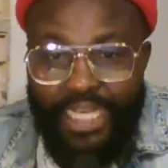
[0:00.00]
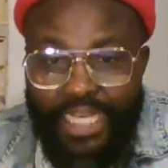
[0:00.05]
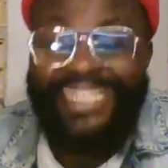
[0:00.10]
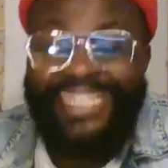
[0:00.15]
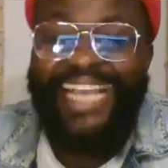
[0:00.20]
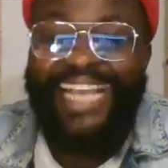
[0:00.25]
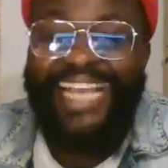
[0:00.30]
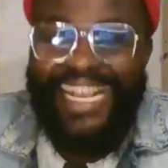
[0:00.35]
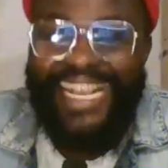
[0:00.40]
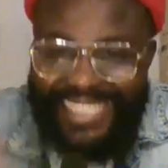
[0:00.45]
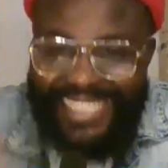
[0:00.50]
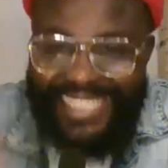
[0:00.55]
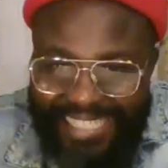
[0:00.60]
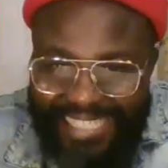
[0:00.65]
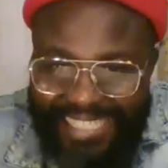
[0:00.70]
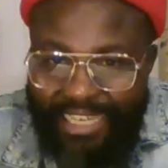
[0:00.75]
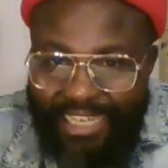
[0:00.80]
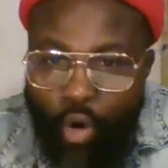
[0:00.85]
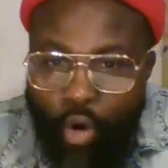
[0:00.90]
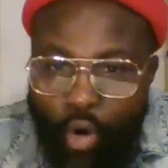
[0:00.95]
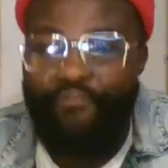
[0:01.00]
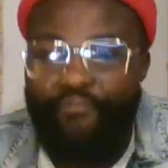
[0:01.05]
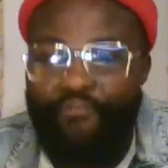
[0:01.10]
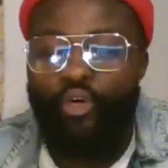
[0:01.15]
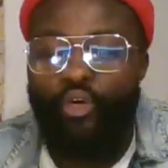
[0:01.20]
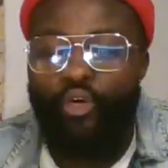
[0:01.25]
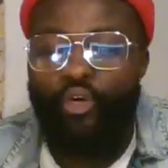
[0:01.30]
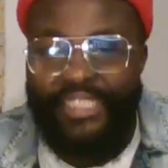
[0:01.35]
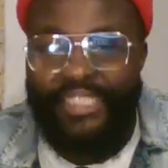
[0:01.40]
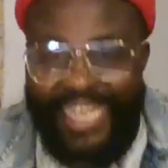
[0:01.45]
They are sitting home
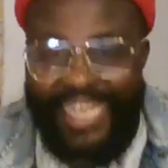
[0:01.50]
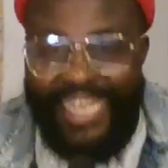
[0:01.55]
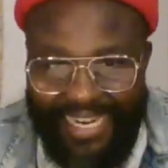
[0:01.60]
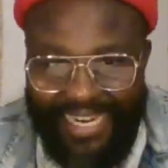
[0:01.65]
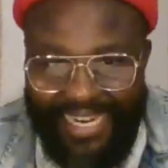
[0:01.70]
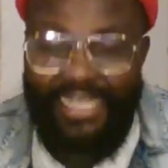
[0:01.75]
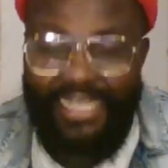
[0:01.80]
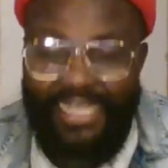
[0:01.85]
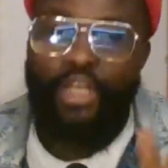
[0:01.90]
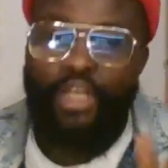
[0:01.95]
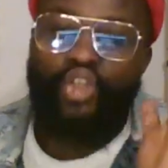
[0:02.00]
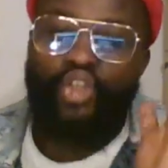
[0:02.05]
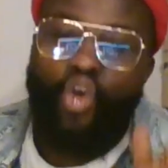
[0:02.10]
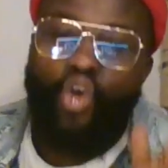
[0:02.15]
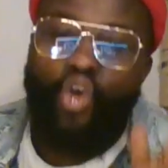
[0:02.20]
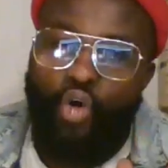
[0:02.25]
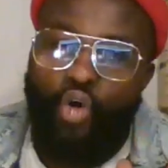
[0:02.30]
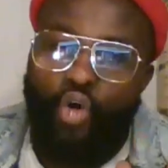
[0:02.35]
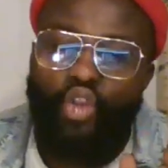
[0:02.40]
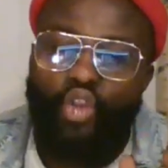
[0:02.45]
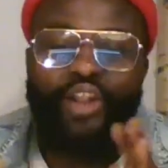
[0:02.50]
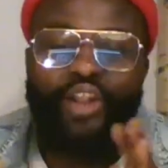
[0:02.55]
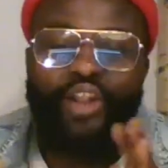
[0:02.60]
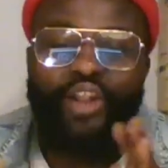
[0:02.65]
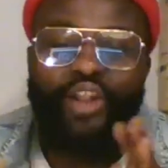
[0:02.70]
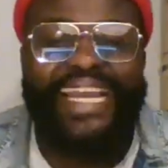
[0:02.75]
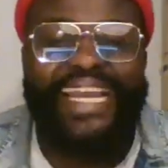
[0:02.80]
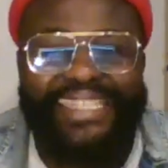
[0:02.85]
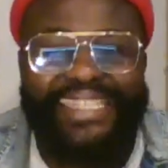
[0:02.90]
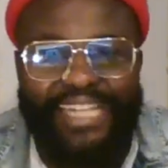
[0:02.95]
voluntarily. So don't
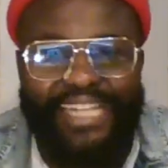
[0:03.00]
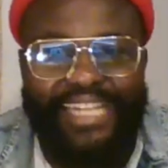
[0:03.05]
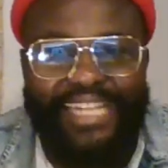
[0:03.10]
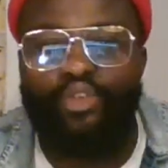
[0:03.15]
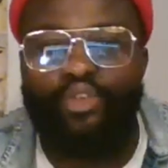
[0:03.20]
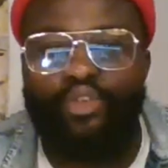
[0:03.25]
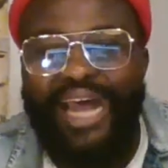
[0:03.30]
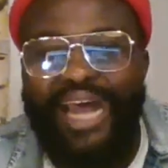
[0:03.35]
think that you